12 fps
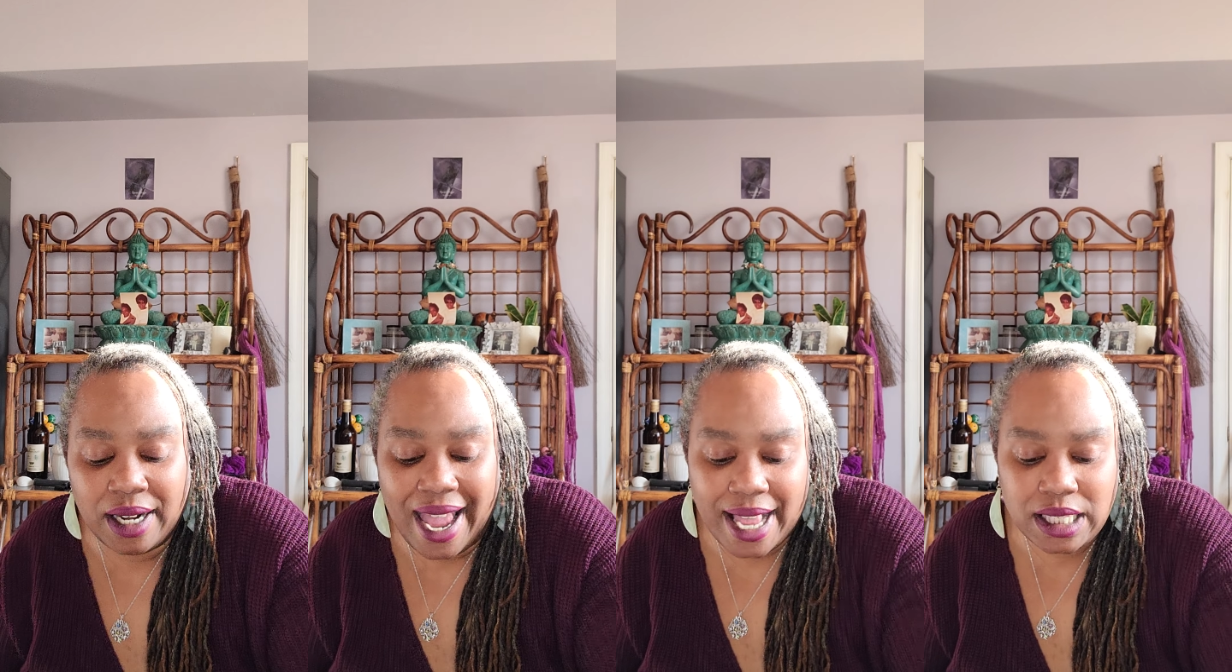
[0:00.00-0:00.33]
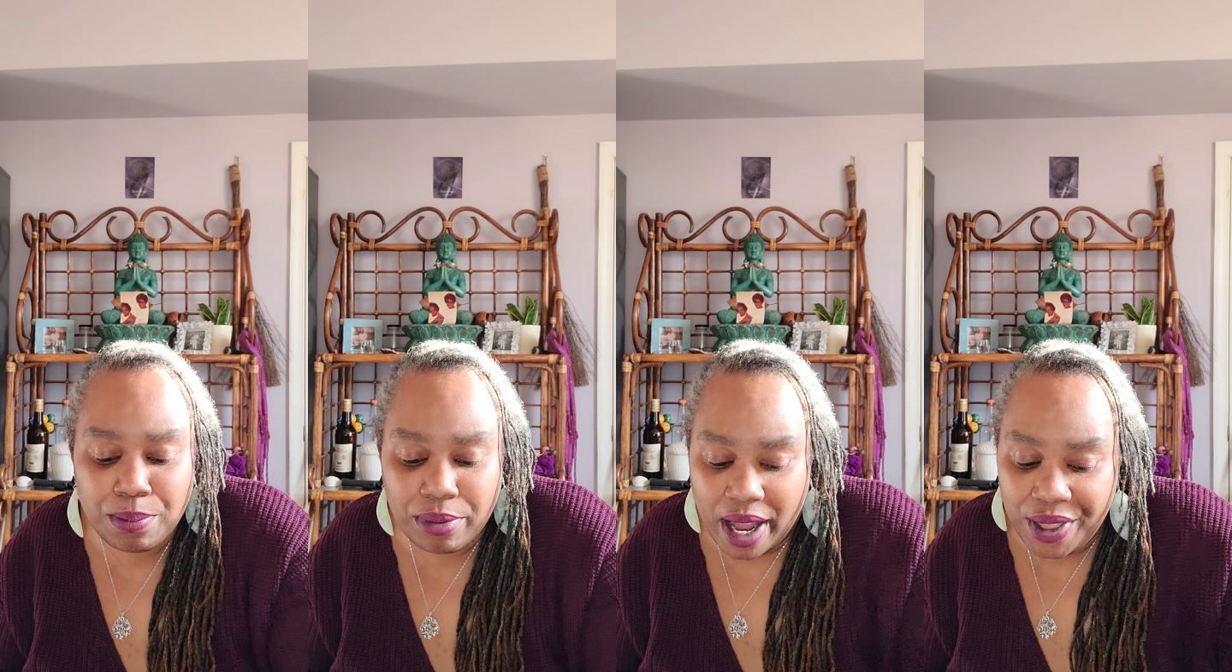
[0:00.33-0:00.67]
last
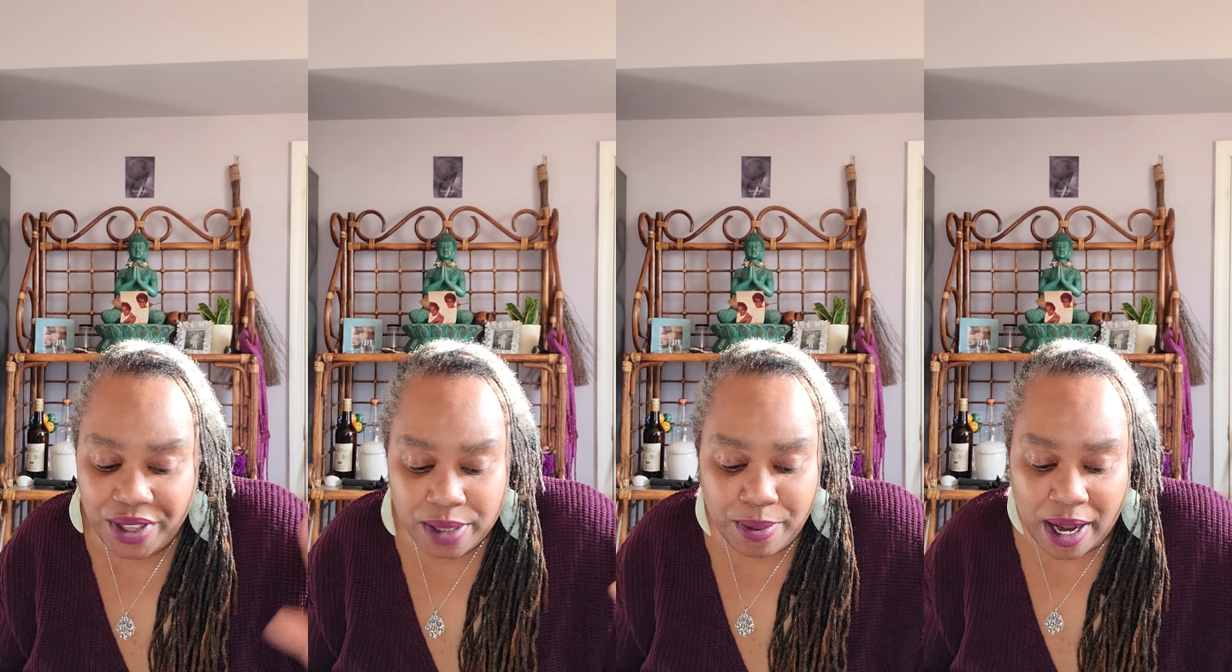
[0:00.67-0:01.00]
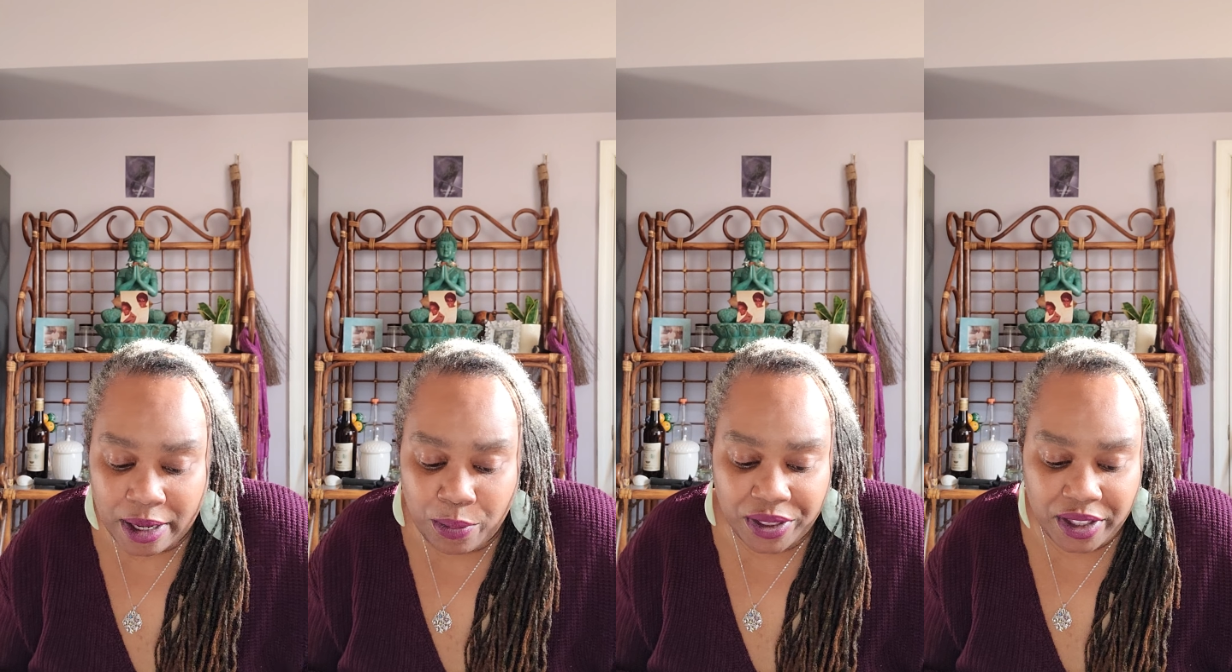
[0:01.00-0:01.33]
breath is
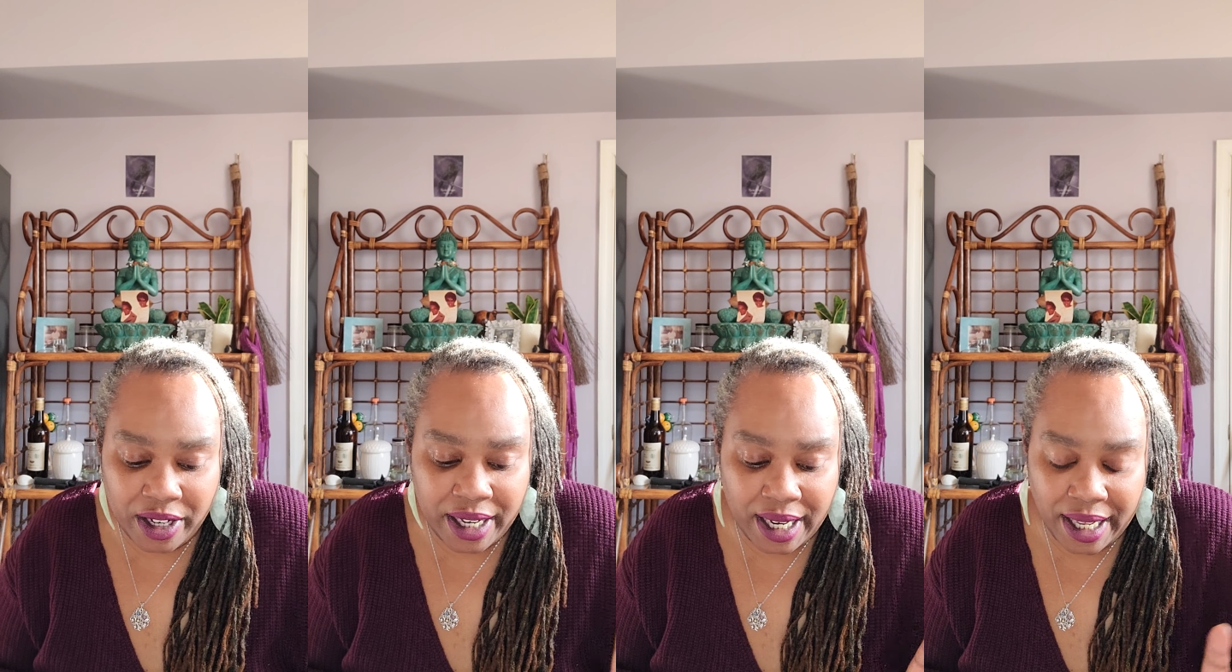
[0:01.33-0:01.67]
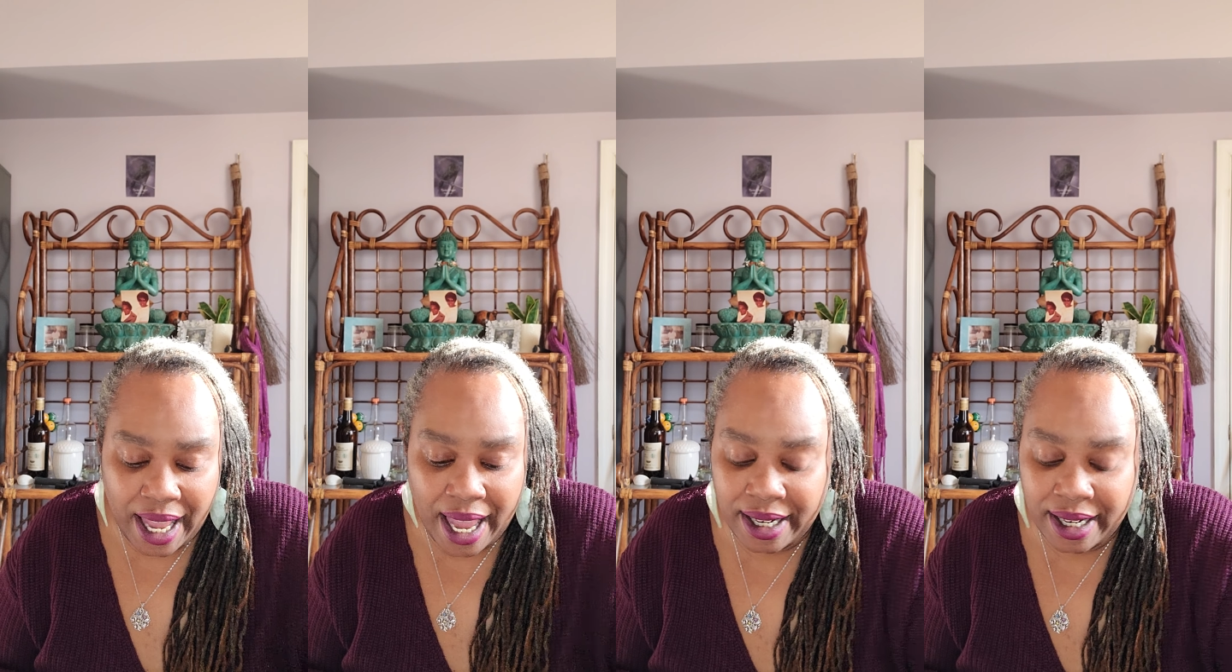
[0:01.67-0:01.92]
probably what they're getting at.